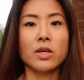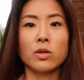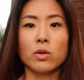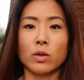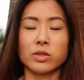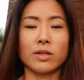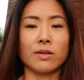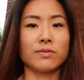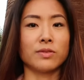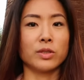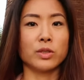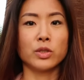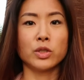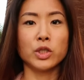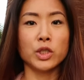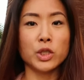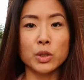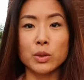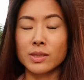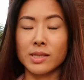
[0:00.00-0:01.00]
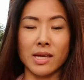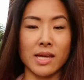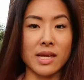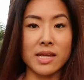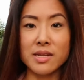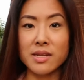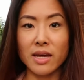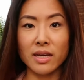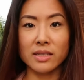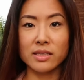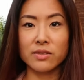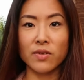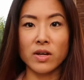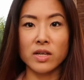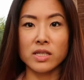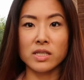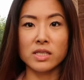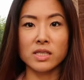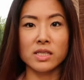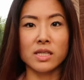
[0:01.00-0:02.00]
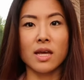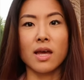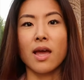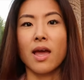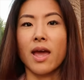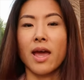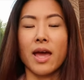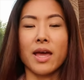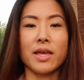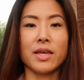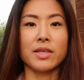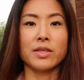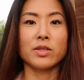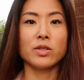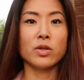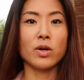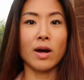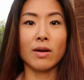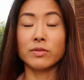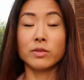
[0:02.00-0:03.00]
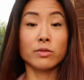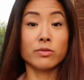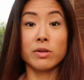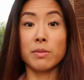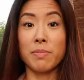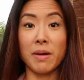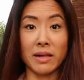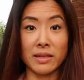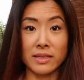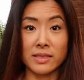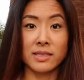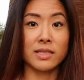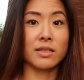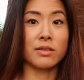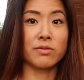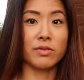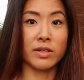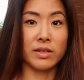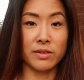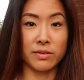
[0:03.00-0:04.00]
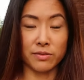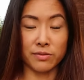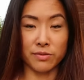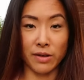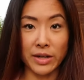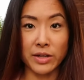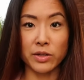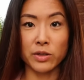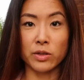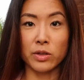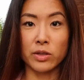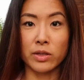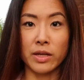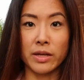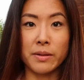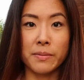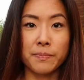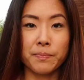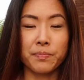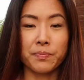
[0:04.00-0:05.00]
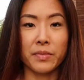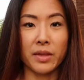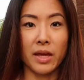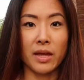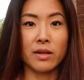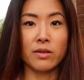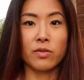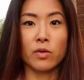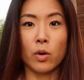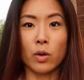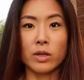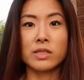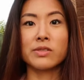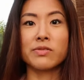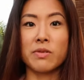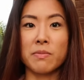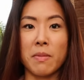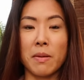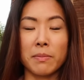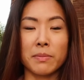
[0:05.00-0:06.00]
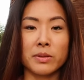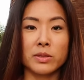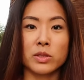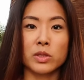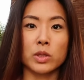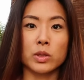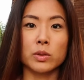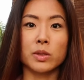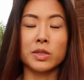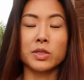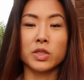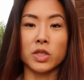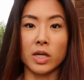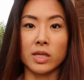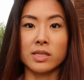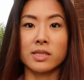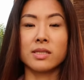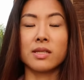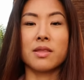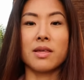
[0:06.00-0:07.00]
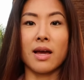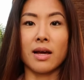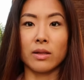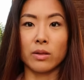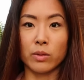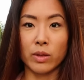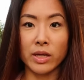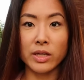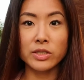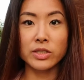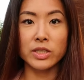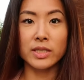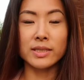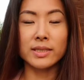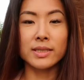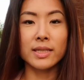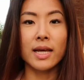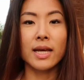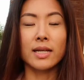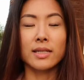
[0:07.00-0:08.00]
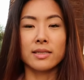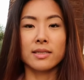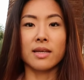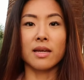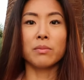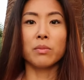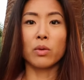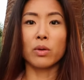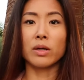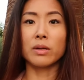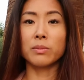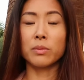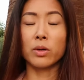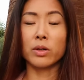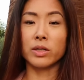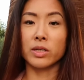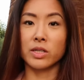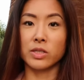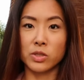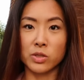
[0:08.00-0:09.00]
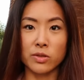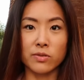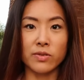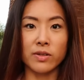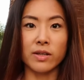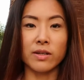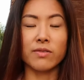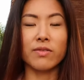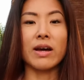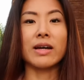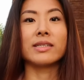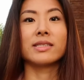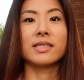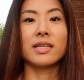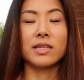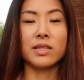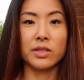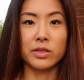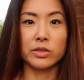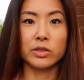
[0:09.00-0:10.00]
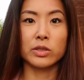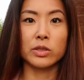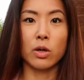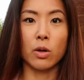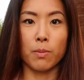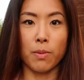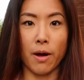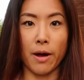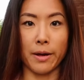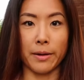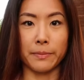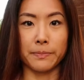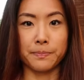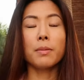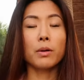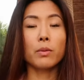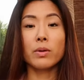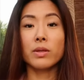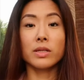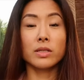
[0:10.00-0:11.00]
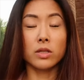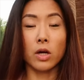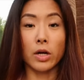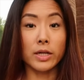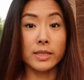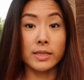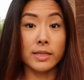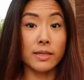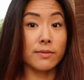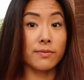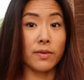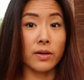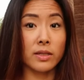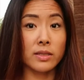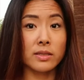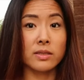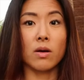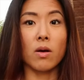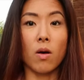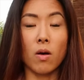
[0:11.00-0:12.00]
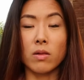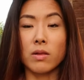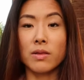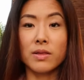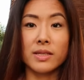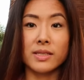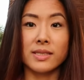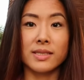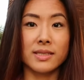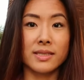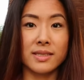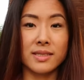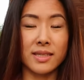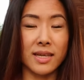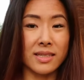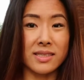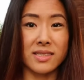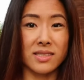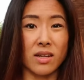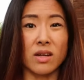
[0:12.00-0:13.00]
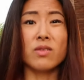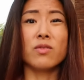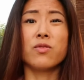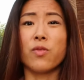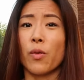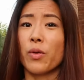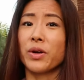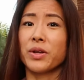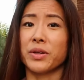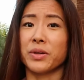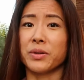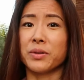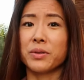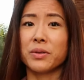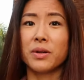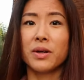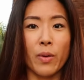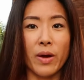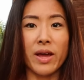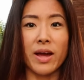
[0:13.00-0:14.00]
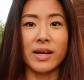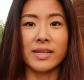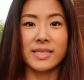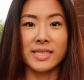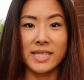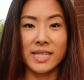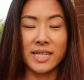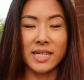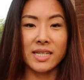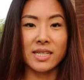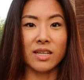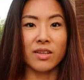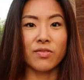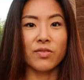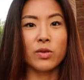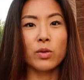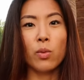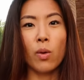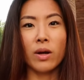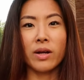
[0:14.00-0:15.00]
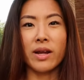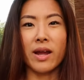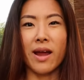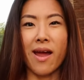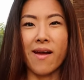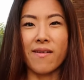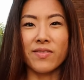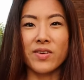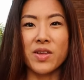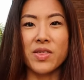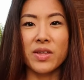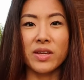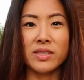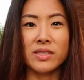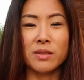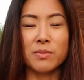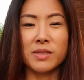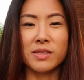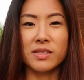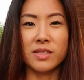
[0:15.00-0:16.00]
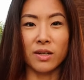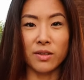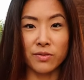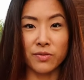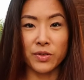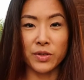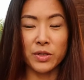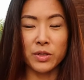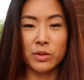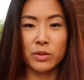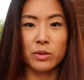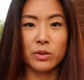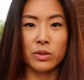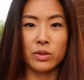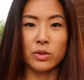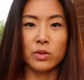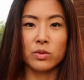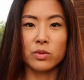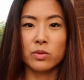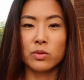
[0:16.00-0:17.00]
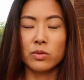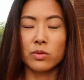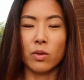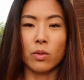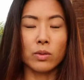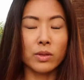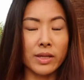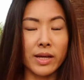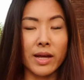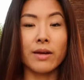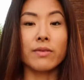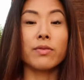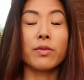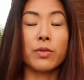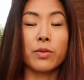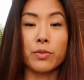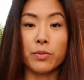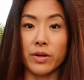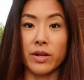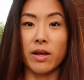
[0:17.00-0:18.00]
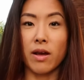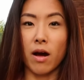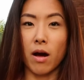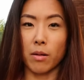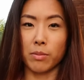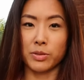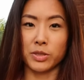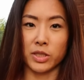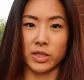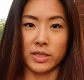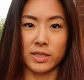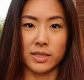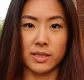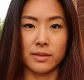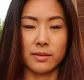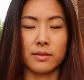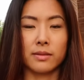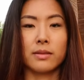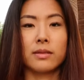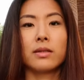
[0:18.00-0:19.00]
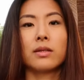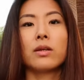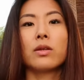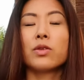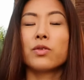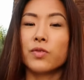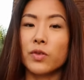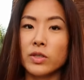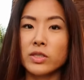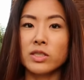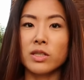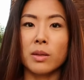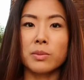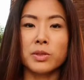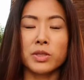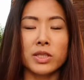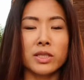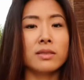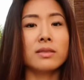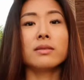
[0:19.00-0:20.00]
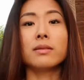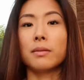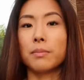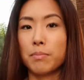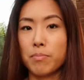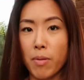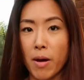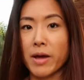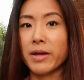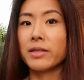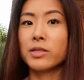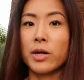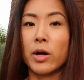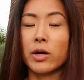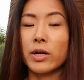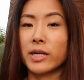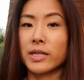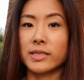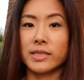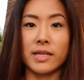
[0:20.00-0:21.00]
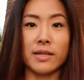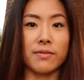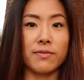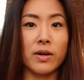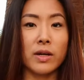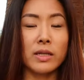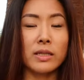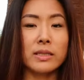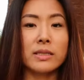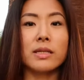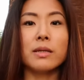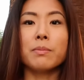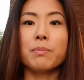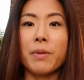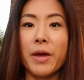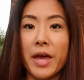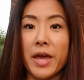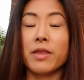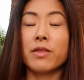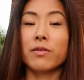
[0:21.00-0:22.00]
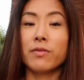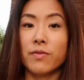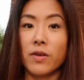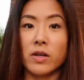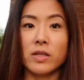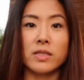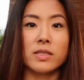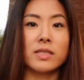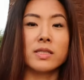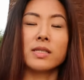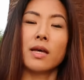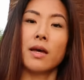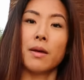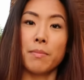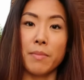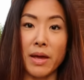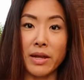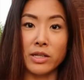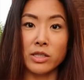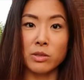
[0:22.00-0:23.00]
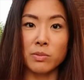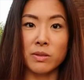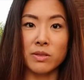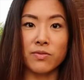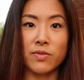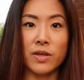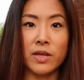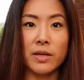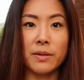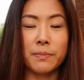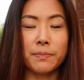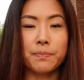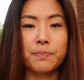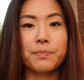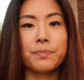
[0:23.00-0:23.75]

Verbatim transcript: you also have to choose the index funds, and you have to rebalance it re- regularly. And of course, remember to adjust the allocations to get more and more conservative as the years go by. But with a target date fund, all of this gets done for you. The way I see it, if you want everything to be done for you, you only have three options. The first option, buy a target date fund and pay the fund's management fee.